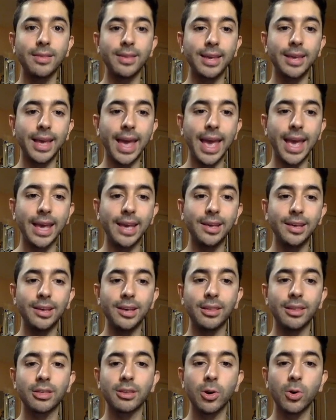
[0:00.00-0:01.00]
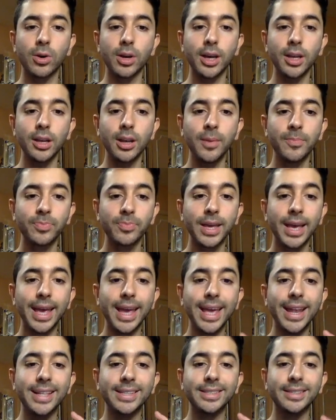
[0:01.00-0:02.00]
the AETH token,
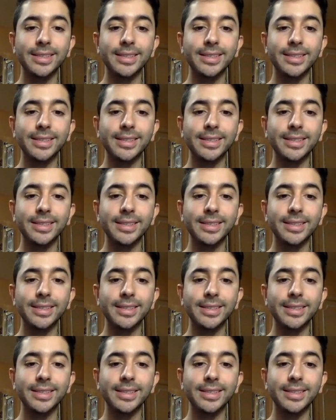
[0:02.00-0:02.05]
it is